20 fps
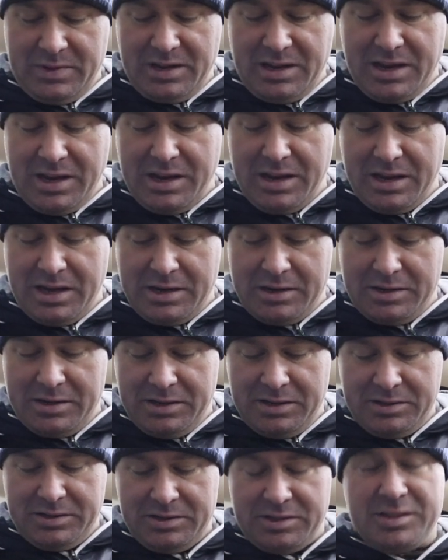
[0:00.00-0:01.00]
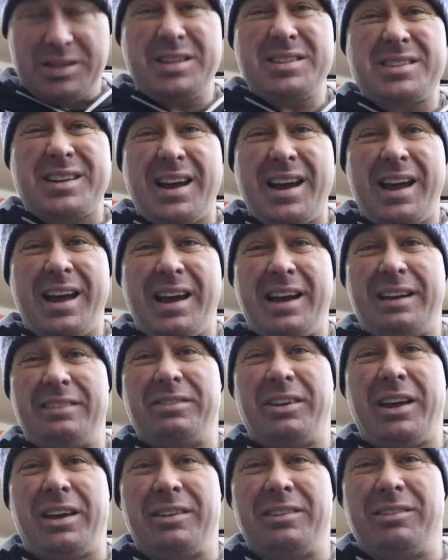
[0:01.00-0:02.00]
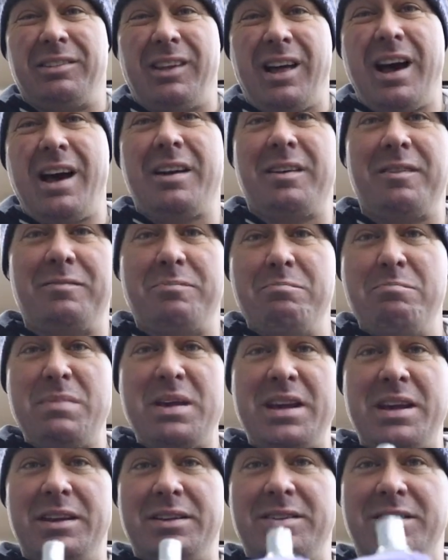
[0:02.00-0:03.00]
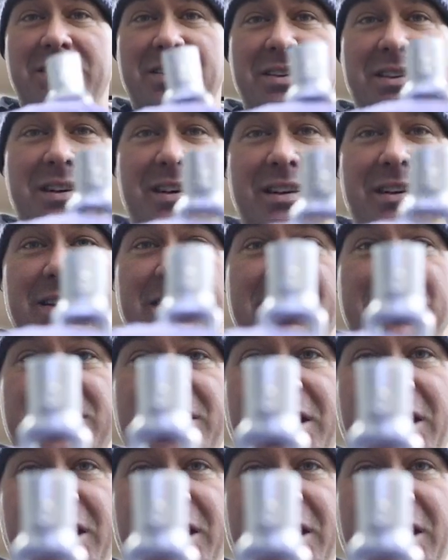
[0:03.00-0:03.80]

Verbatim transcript: And since I have a lot of meat on this